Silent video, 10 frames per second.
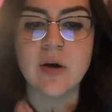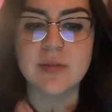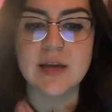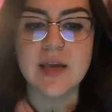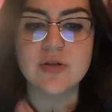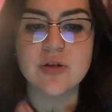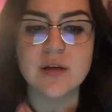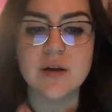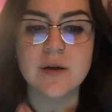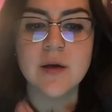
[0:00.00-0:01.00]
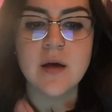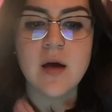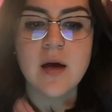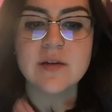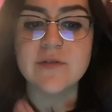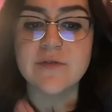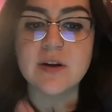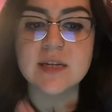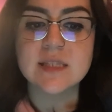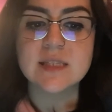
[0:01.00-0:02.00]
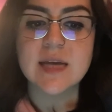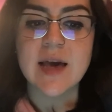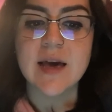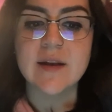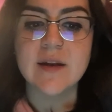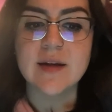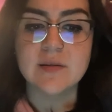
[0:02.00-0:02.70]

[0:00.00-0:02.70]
obligation, difference and